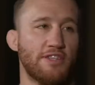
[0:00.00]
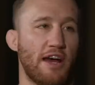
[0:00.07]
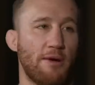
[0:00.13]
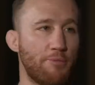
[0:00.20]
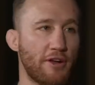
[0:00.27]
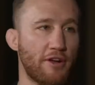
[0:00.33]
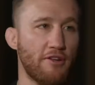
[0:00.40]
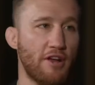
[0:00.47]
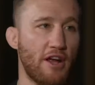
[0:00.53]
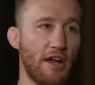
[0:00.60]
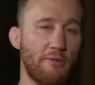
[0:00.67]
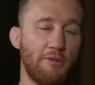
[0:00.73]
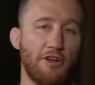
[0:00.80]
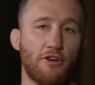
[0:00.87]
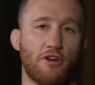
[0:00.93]
it's happening or not,
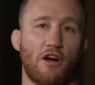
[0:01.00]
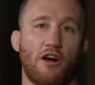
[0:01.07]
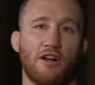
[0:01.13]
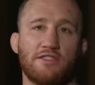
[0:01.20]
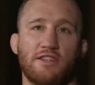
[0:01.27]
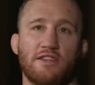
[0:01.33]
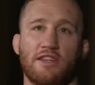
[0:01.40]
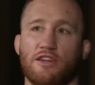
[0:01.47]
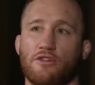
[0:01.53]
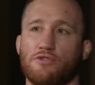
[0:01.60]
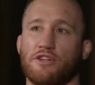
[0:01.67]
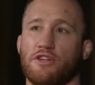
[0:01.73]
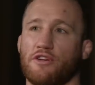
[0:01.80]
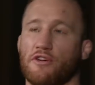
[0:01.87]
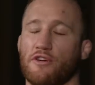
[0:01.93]
I mean, you're constantly
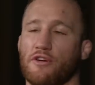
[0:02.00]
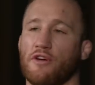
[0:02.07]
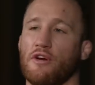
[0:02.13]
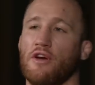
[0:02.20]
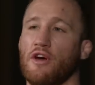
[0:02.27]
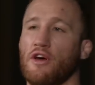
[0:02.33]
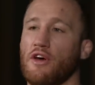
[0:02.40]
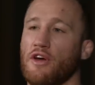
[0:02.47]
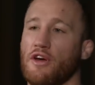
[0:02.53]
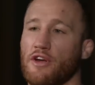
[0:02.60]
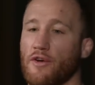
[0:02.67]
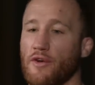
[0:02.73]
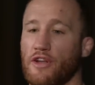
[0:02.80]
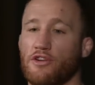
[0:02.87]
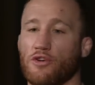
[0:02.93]
using your
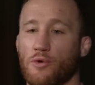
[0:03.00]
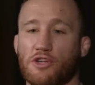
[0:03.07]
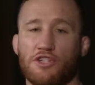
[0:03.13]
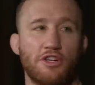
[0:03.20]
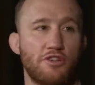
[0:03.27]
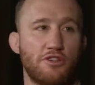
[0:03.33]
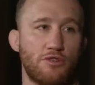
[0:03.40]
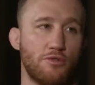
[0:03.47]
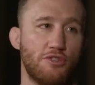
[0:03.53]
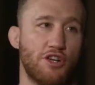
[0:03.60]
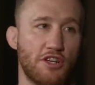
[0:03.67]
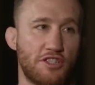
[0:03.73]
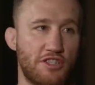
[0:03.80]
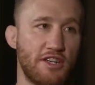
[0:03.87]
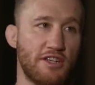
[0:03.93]
your intuition to
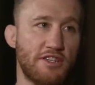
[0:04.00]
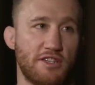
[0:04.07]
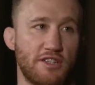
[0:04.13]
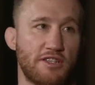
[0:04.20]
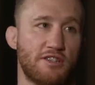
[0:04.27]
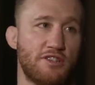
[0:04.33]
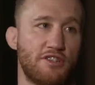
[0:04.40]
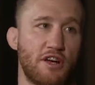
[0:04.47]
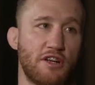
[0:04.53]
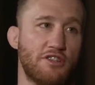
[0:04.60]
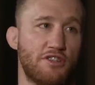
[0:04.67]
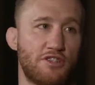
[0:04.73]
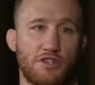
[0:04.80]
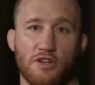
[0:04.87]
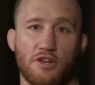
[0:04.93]
judge distance,
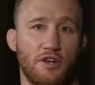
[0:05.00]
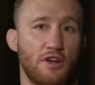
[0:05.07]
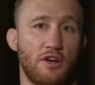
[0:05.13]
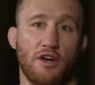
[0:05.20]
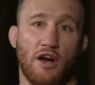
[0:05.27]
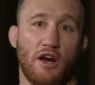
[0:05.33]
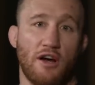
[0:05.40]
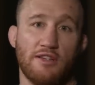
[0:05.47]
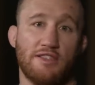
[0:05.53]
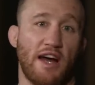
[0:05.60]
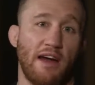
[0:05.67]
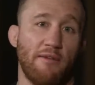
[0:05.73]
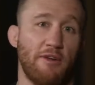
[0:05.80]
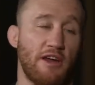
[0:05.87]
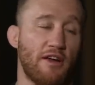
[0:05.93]
judge uh,
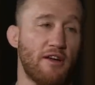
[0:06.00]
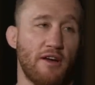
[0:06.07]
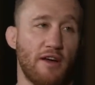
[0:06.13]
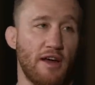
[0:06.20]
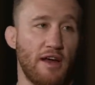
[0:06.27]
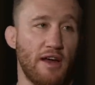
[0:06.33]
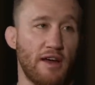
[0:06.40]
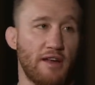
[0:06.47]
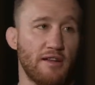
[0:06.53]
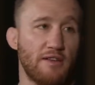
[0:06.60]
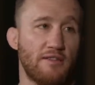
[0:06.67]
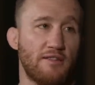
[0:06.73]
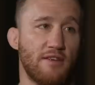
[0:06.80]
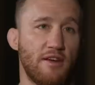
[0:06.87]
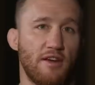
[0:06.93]
timing, and
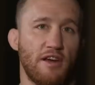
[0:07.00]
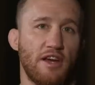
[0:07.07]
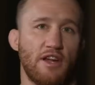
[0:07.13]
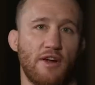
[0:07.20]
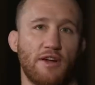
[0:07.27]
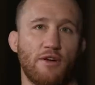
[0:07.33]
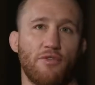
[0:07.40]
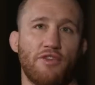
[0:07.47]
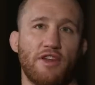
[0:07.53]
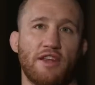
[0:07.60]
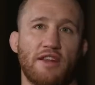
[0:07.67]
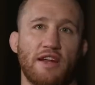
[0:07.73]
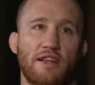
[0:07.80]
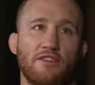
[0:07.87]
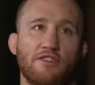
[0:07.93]
you know, I don't
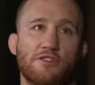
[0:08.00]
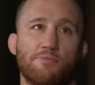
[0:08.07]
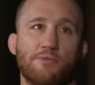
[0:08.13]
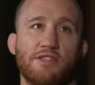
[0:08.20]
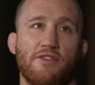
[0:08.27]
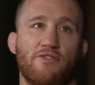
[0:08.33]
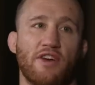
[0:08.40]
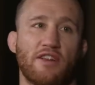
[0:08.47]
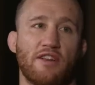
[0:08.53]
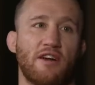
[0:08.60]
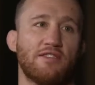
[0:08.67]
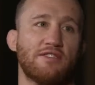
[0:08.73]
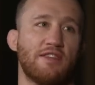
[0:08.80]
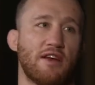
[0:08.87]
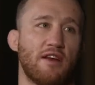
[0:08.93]
think that there's specific
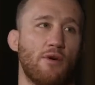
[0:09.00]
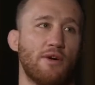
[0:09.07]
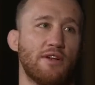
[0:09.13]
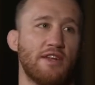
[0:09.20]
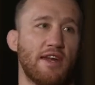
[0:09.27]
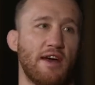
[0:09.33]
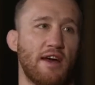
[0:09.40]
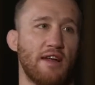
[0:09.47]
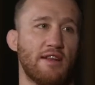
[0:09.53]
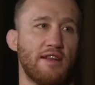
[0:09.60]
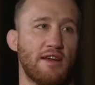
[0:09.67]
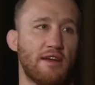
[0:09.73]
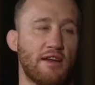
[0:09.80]
thoughts that go into that. I so